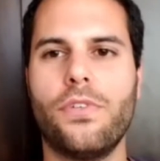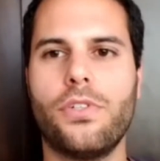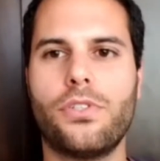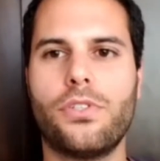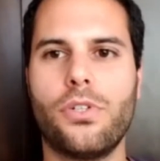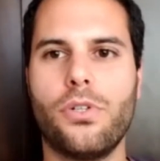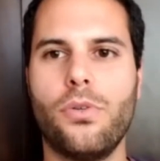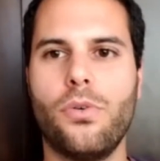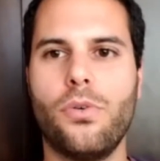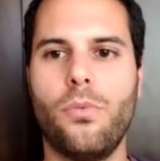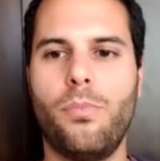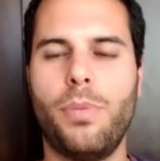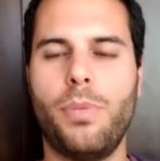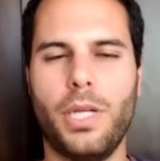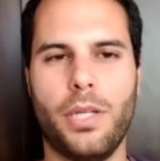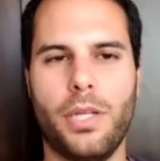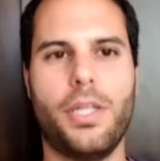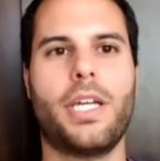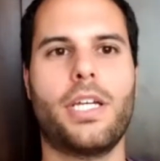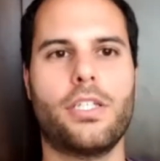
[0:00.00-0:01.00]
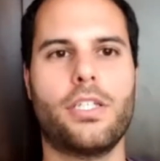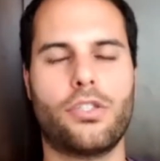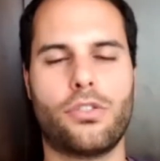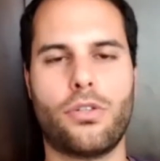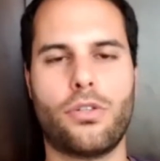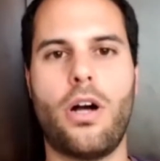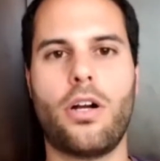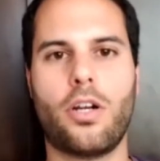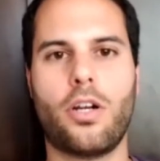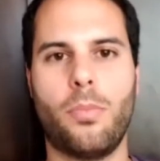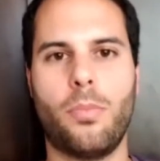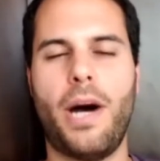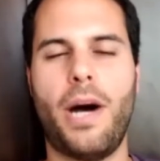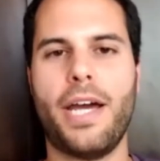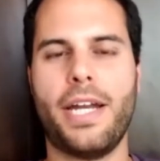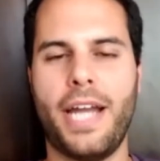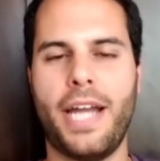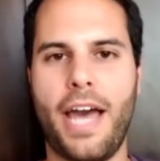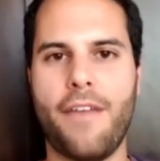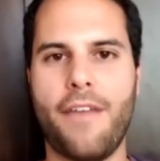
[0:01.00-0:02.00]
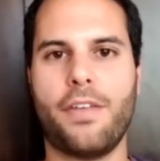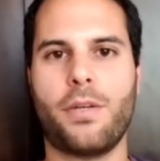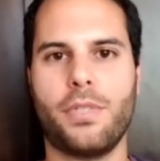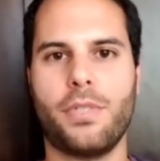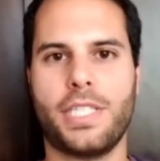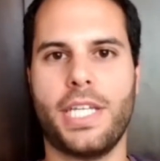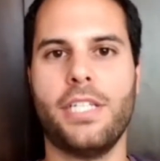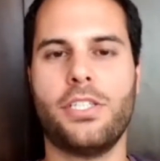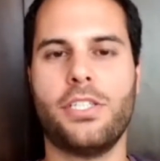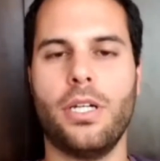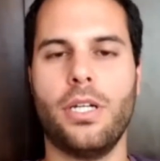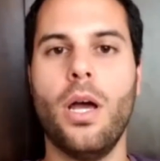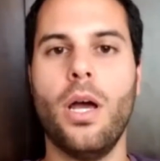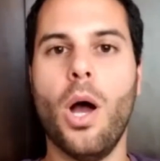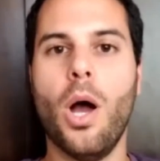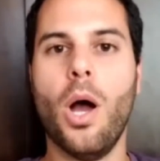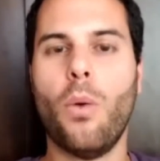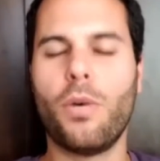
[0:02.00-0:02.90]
to building a stronger bond and having retention,